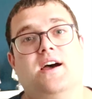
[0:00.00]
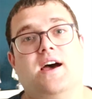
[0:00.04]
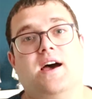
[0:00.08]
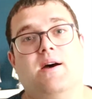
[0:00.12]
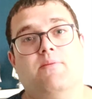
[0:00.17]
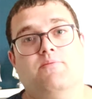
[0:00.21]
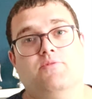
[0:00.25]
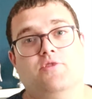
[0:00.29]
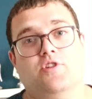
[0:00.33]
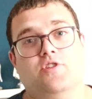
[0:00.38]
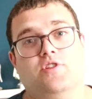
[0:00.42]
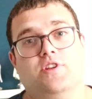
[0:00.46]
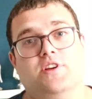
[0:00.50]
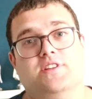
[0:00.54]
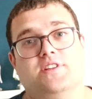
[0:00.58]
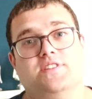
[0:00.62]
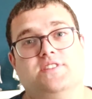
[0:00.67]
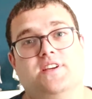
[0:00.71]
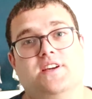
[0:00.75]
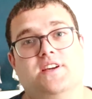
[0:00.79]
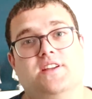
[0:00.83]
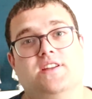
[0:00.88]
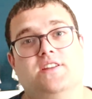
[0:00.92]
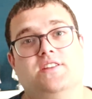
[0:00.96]
I'm not
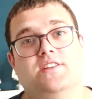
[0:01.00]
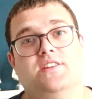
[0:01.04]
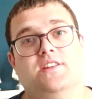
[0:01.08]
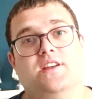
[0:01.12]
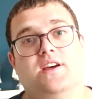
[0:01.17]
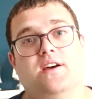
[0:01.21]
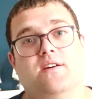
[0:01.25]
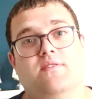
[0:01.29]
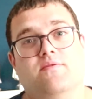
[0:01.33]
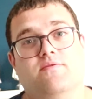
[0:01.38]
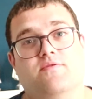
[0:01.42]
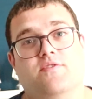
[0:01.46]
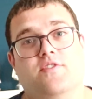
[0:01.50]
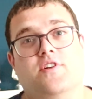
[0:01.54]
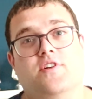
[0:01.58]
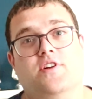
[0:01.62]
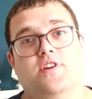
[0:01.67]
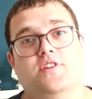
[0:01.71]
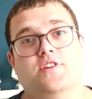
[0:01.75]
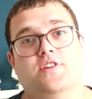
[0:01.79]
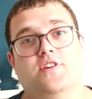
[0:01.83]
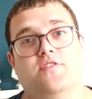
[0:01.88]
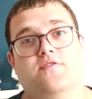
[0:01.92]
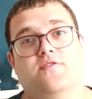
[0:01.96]
excited, I'm
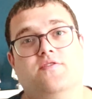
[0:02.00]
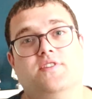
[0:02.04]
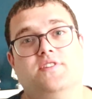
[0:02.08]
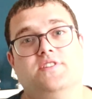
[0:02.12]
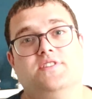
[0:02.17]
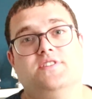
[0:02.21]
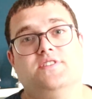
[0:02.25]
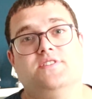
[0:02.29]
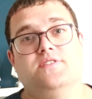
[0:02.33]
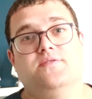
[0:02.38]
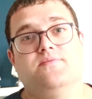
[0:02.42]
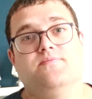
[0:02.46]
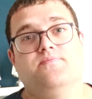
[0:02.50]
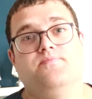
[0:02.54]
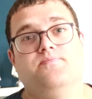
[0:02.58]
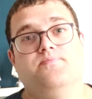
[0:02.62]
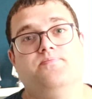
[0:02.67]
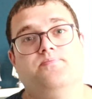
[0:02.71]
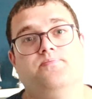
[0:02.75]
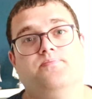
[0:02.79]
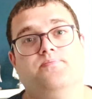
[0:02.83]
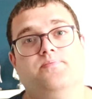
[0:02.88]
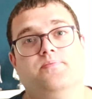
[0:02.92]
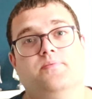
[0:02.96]
very nervous.
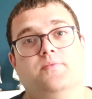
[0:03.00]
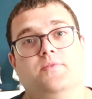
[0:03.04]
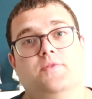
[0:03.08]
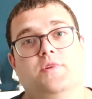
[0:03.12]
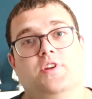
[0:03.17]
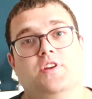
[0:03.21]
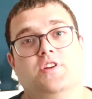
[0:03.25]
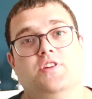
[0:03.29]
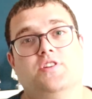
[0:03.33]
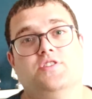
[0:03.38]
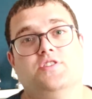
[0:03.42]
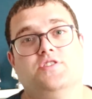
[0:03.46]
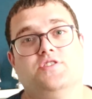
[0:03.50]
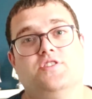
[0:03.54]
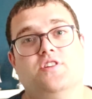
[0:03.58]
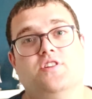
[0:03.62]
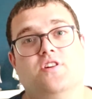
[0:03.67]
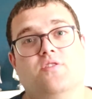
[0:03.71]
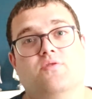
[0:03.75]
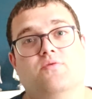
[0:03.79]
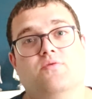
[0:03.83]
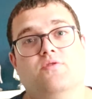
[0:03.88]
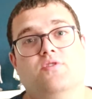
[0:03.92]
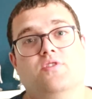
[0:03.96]

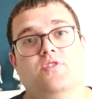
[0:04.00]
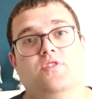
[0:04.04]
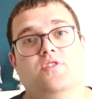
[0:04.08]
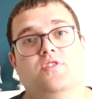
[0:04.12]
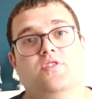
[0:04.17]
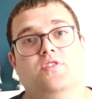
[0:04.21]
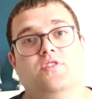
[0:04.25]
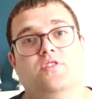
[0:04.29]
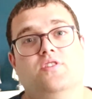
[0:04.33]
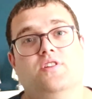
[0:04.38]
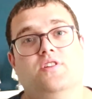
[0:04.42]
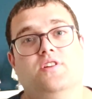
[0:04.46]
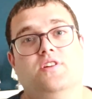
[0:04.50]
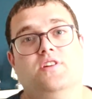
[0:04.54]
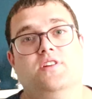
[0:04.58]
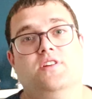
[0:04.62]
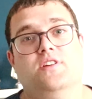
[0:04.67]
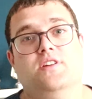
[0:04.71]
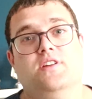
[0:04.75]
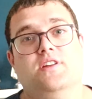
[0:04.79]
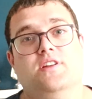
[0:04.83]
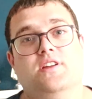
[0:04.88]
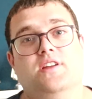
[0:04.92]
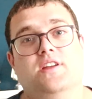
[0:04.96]
So,
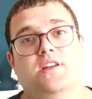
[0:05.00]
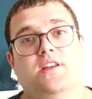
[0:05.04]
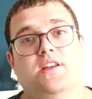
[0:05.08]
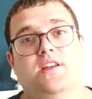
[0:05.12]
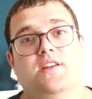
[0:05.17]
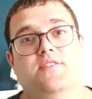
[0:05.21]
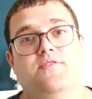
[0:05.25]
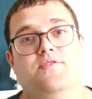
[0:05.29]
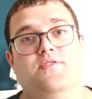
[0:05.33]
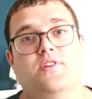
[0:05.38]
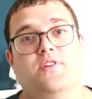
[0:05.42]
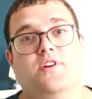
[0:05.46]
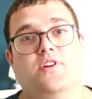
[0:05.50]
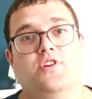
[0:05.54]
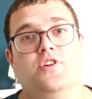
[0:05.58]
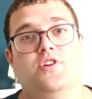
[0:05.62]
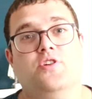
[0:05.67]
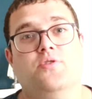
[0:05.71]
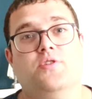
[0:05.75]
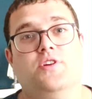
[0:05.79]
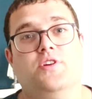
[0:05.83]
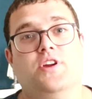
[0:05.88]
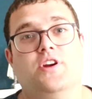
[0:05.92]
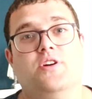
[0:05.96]
if you're
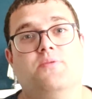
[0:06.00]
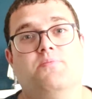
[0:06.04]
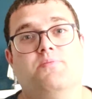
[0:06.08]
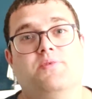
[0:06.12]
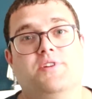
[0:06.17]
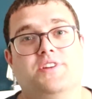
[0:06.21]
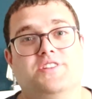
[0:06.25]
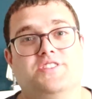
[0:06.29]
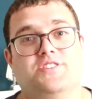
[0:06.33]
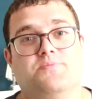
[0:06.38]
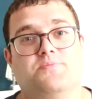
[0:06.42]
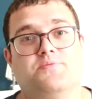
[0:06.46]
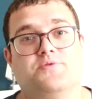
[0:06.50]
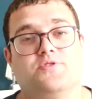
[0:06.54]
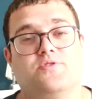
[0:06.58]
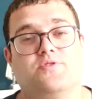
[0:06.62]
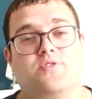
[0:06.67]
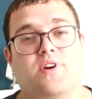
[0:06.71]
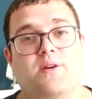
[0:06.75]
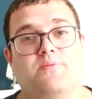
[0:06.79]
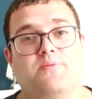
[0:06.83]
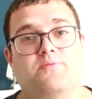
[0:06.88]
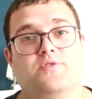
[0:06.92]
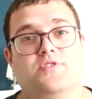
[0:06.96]
new here, please
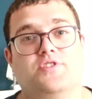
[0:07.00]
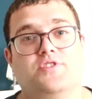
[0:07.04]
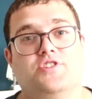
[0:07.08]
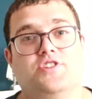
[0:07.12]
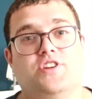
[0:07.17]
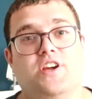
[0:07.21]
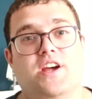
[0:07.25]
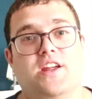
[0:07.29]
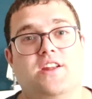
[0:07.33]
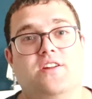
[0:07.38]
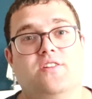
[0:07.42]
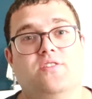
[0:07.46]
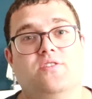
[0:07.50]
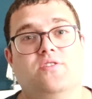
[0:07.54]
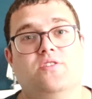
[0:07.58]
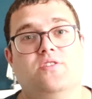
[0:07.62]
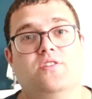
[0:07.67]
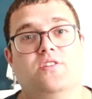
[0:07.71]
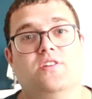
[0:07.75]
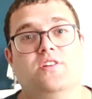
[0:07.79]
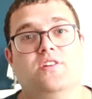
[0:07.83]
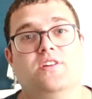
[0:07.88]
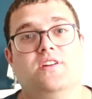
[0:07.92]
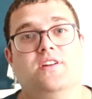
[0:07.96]
subscribe to this
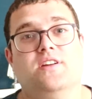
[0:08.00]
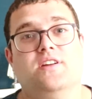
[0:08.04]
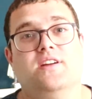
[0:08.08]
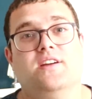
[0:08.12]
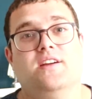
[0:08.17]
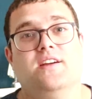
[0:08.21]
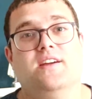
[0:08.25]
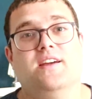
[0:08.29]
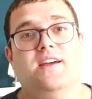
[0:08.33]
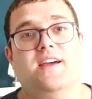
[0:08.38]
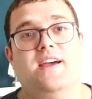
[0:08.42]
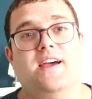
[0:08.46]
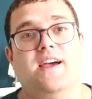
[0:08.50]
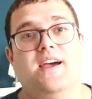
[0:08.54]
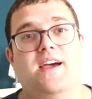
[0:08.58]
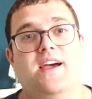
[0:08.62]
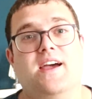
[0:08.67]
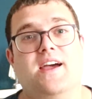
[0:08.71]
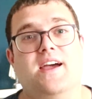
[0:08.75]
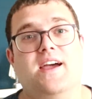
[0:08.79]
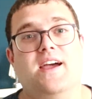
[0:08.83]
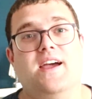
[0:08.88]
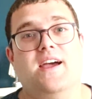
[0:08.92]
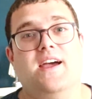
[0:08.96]
channel.
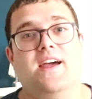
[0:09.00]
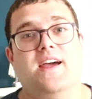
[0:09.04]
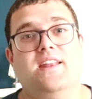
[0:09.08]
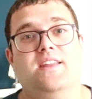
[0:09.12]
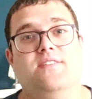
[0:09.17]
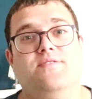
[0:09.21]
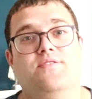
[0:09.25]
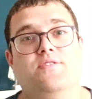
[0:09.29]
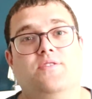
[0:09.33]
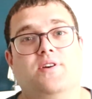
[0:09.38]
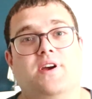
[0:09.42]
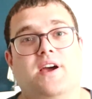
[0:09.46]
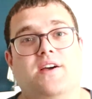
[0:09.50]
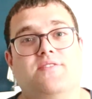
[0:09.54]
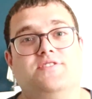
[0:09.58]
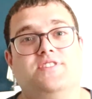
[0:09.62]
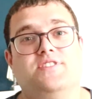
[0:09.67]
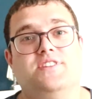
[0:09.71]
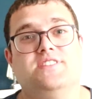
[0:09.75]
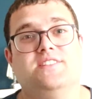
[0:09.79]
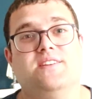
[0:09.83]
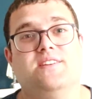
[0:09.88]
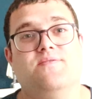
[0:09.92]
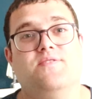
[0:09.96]
And if you have
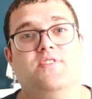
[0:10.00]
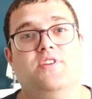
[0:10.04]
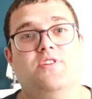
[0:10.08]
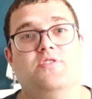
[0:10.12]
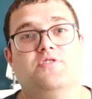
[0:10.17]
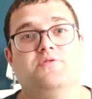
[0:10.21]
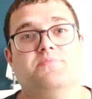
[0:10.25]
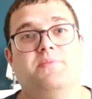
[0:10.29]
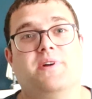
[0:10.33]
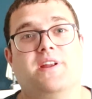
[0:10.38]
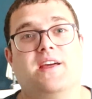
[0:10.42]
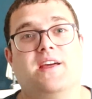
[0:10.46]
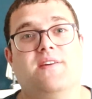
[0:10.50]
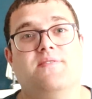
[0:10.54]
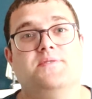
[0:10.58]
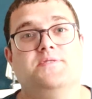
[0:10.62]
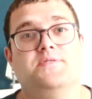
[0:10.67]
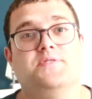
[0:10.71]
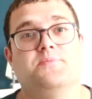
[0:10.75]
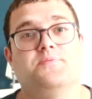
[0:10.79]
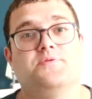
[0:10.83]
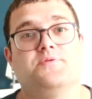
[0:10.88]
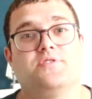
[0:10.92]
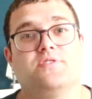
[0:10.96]
seen some videos but haven't
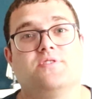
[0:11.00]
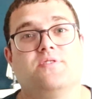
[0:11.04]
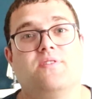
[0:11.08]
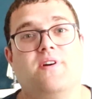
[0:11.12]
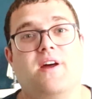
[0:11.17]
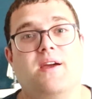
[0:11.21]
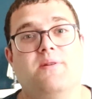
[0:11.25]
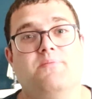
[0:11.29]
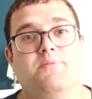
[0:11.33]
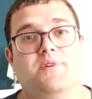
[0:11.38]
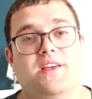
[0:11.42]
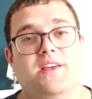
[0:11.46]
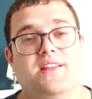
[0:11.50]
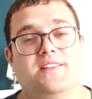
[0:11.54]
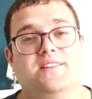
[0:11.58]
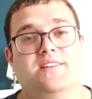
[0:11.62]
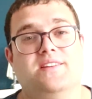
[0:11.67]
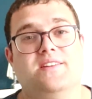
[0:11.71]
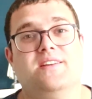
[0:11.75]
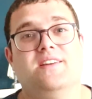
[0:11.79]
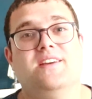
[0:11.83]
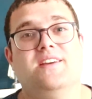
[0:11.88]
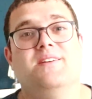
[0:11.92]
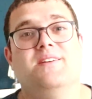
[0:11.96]
subscribed
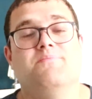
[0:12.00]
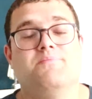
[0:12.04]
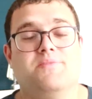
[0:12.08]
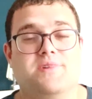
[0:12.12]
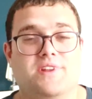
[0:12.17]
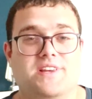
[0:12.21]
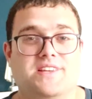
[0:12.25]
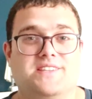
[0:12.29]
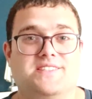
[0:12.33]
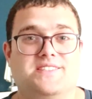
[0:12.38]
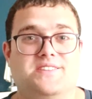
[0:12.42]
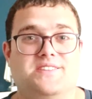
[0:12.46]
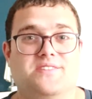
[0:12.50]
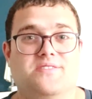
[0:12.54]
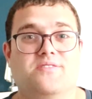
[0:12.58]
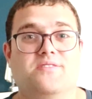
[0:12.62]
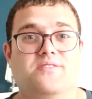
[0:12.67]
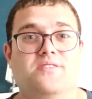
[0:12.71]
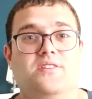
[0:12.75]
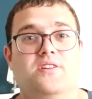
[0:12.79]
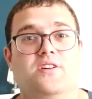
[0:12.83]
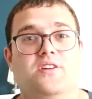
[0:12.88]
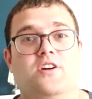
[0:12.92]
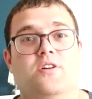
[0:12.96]
yet, please
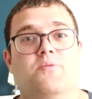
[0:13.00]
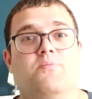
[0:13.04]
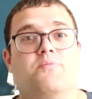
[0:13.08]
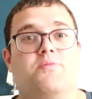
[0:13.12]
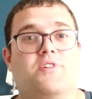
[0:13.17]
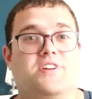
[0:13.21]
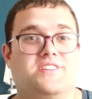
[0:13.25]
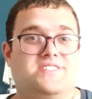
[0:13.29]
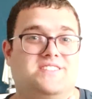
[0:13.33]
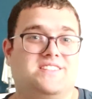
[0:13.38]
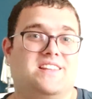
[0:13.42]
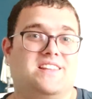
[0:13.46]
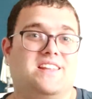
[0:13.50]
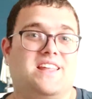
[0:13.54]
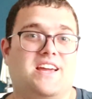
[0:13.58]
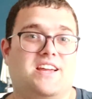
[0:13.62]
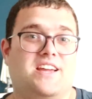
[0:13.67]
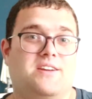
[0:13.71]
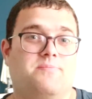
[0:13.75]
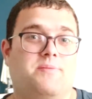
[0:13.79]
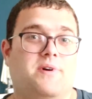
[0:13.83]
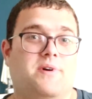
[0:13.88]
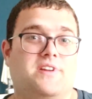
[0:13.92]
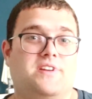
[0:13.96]
do. Press the
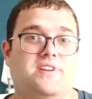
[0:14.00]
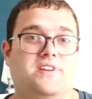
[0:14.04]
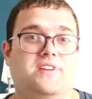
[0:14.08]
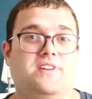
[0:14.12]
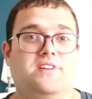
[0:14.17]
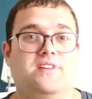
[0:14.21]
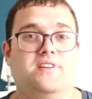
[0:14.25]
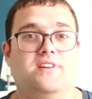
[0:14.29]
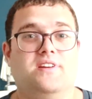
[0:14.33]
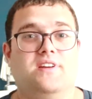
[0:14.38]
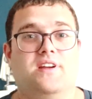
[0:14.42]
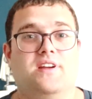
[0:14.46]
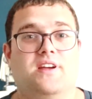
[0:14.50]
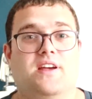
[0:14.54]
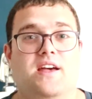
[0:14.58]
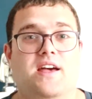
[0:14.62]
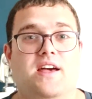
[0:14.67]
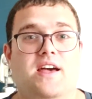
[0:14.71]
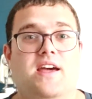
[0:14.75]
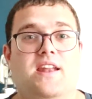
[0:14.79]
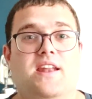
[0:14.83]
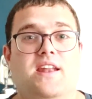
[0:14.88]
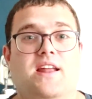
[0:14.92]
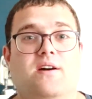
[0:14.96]
like button.
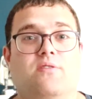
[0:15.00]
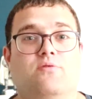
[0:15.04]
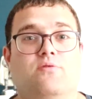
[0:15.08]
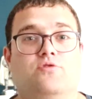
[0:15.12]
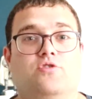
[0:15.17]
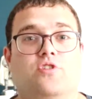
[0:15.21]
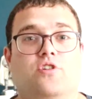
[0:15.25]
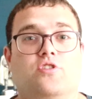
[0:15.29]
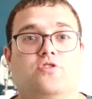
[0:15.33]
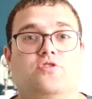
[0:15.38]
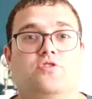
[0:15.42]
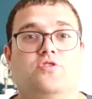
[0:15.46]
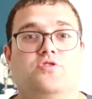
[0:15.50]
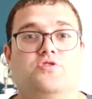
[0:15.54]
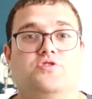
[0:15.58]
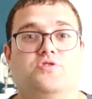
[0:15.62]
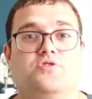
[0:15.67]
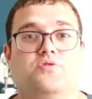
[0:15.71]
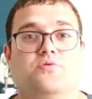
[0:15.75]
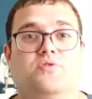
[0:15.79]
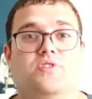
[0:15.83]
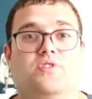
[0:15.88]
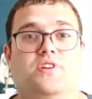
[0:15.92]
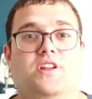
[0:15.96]
And I will talk to you
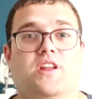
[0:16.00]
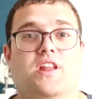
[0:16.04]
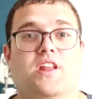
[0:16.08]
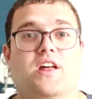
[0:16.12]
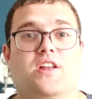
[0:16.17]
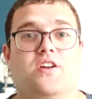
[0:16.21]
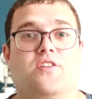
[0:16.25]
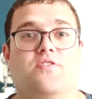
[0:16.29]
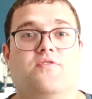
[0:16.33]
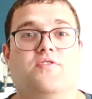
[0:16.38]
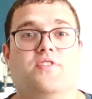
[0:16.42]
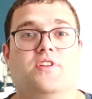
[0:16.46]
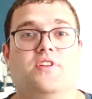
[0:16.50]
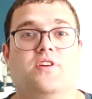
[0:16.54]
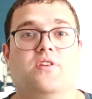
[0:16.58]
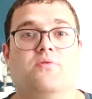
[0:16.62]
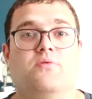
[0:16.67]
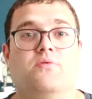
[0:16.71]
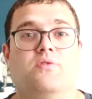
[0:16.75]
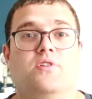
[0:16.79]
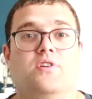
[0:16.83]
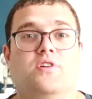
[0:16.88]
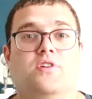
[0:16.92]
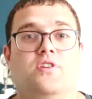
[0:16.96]
soon in another
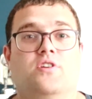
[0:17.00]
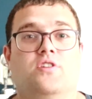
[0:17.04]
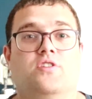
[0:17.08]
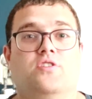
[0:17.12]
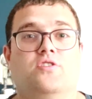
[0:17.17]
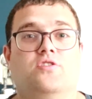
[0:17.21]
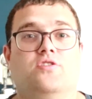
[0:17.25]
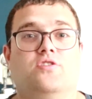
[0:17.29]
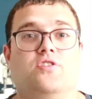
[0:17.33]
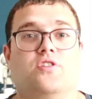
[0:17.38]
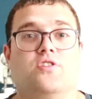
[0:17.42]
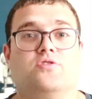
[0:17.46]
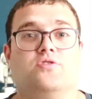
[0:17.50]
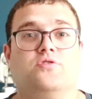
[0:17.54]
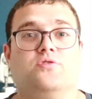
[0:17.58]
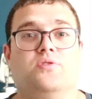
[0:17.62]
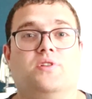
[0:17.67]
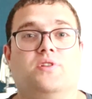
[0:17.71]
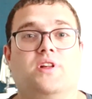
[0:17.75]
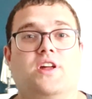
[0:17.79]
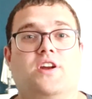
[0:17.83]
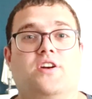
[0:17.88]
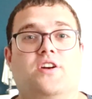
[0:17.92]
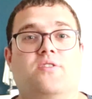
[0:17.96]
video. Talk to
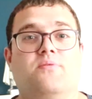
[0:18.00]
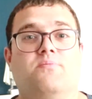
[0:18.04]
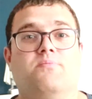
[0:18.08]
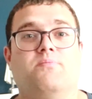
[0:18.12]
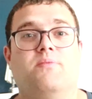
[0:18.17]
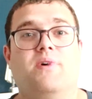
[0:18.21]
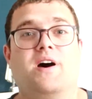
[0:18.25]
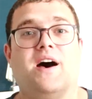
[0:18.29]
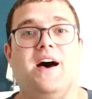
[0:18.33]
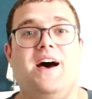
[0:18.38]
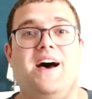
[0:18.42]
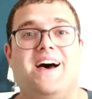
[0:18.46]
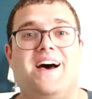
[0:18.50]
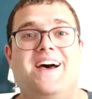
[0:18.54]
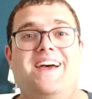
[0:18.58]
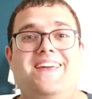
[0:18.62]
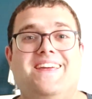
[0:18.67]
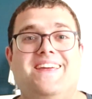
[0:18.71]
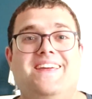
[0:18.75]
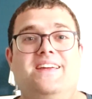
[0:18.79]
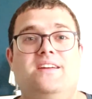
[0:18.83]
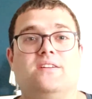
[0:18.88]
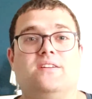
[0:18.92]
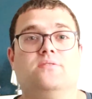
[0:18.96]
you later.
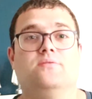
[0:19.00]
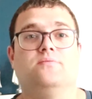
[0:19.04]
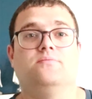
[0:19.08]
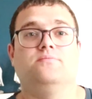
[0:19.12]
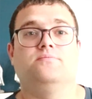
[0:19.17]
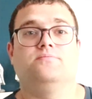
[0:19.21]
Bye.